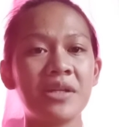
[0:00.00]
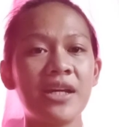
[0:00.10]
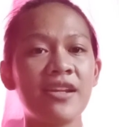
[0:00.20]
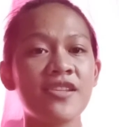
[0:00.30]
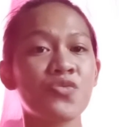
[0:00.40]

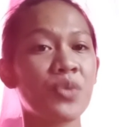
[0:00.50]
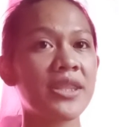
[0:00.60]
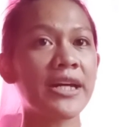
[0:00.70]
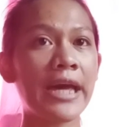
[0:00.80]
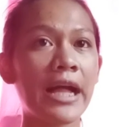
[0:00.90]
it is with
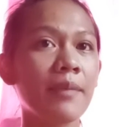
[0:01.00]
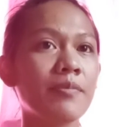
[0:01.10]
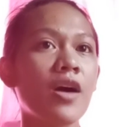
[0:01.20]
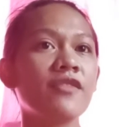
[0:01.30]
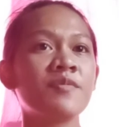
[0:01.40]
the help
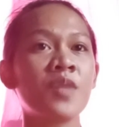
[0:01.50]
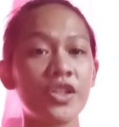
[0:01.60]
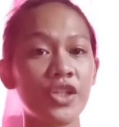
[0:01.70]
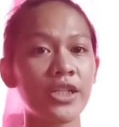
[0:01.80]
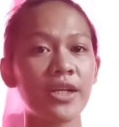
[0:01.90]
of
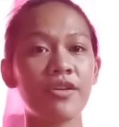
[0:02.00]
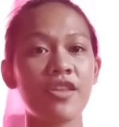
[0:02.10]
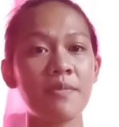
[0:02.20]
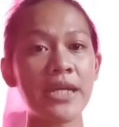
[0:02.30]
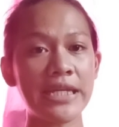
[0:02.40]
modern
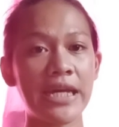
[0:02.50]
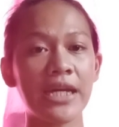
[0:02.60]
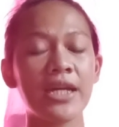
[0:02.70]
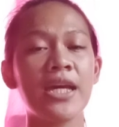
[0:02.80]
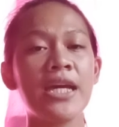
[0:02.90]

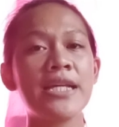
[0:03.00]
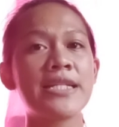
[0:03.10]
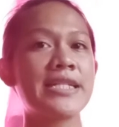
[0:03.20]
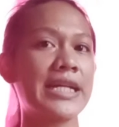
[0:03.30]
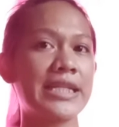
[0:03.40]
arithmetic,
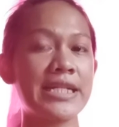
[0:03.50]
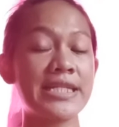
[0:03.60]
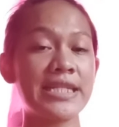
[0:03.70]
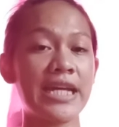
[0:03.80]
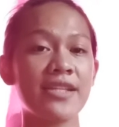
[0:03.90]

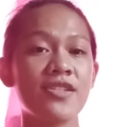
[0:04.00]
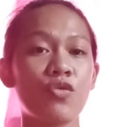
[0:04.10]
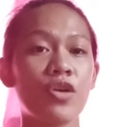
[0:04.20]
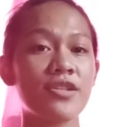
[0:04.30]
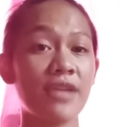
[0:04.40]
statistics,
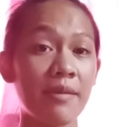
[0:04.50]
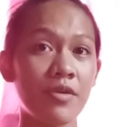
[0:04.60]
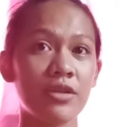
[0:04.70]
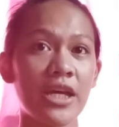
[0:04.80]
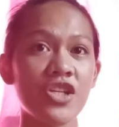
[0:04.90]
or
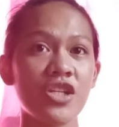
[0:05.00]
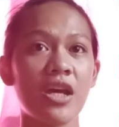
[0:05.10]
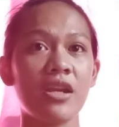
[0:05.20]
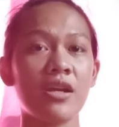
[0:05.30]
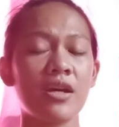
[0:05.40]

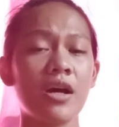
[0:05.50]
simulation.